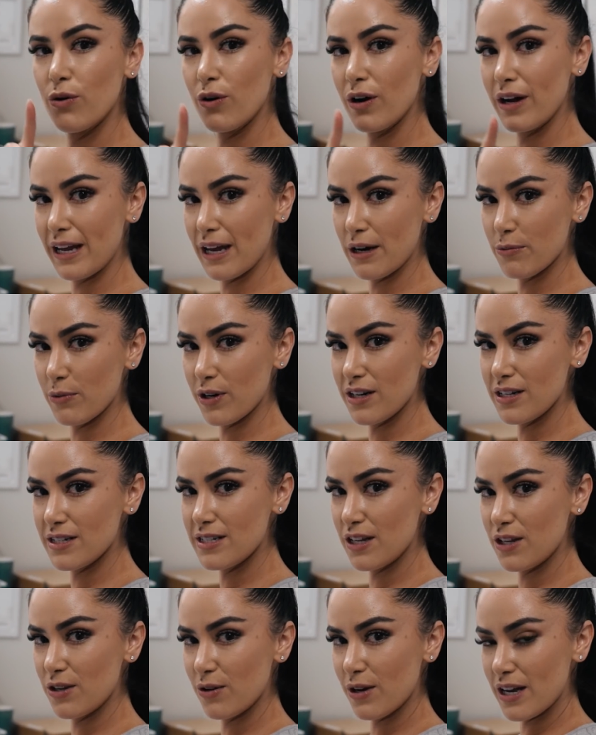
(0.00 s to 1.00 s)
again, we're gonna
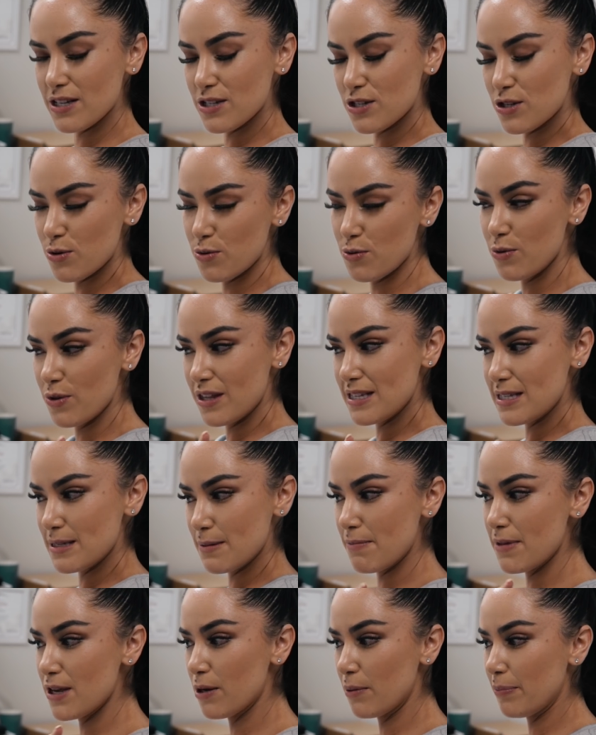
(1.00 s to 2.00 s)
take you guys through this
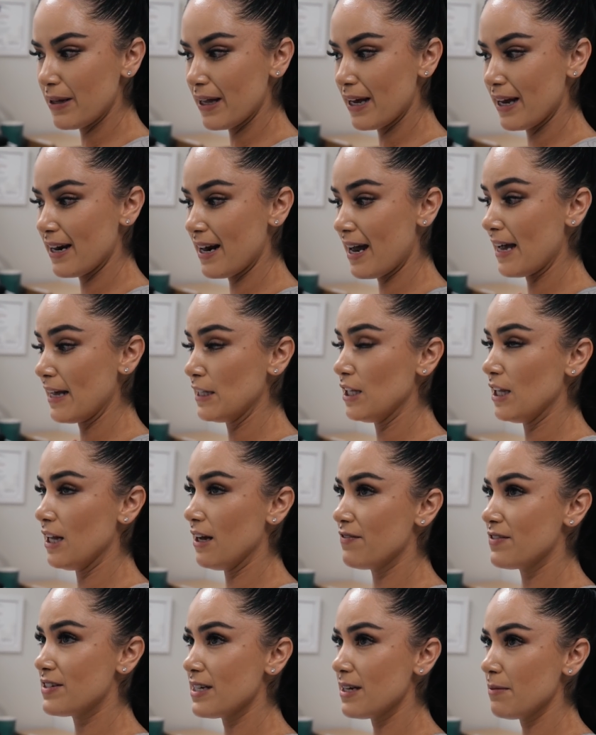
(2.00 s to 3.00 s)
meal plan. I
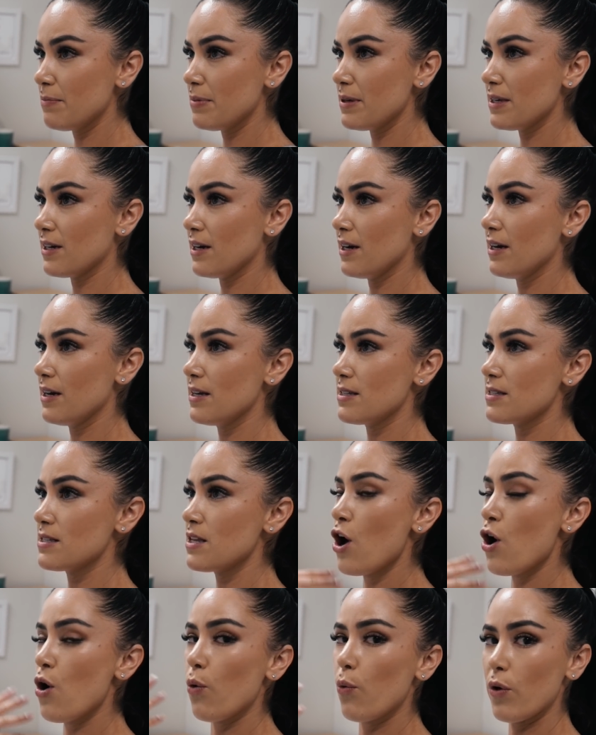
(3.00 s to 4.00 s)
loved it because
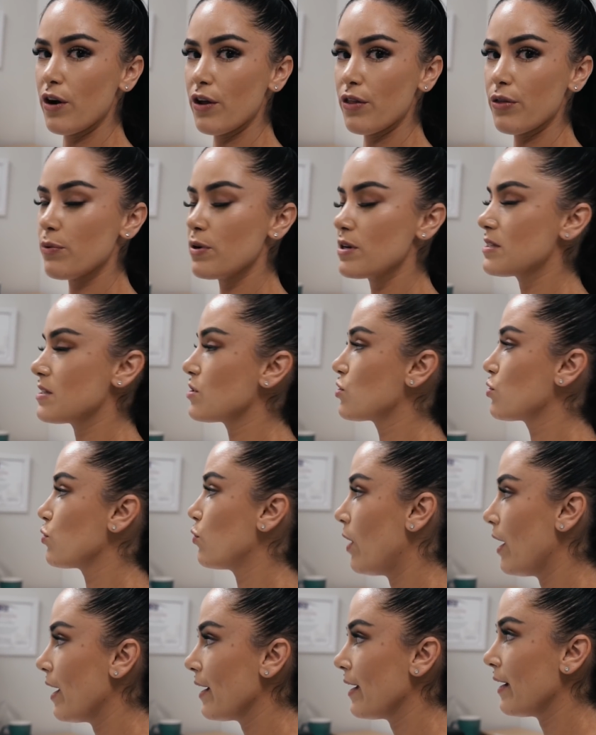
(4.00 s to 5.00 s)
one of the reasons
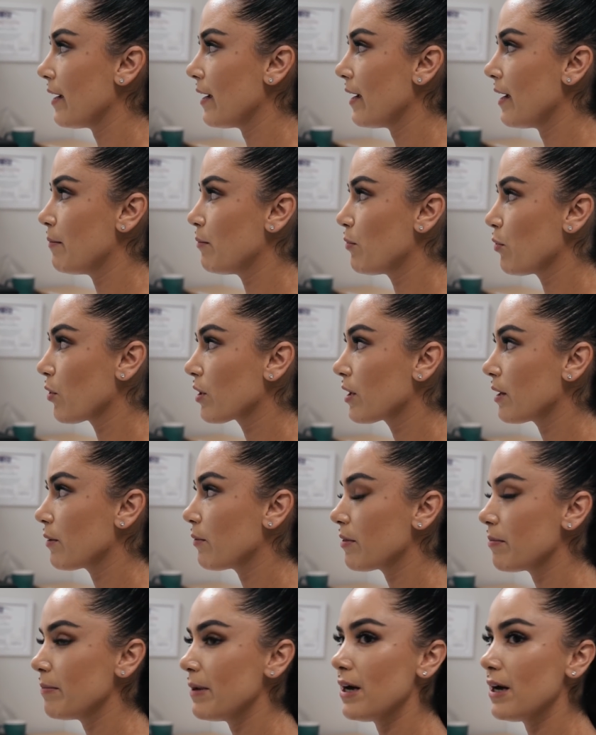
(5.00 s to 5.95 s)
why I am working with